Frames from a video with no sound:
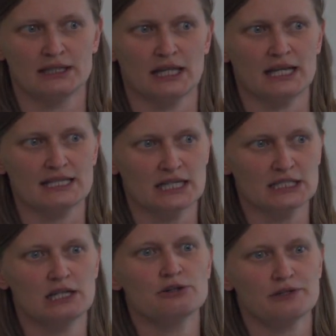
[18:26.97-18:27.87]
that
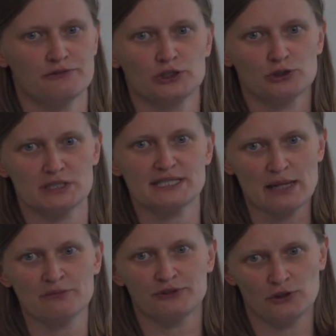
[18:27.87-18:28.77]
essentially refer to the
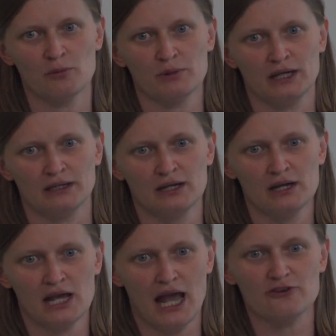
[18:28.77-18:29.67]
same phenomenon
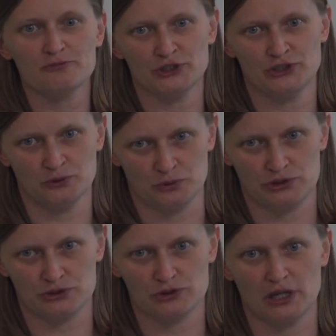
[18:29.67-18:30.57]
have been
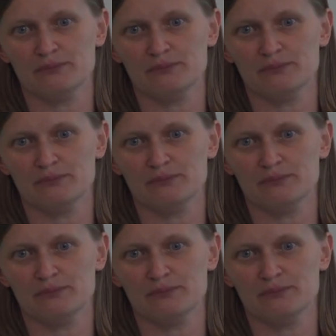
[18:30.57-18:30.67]
used.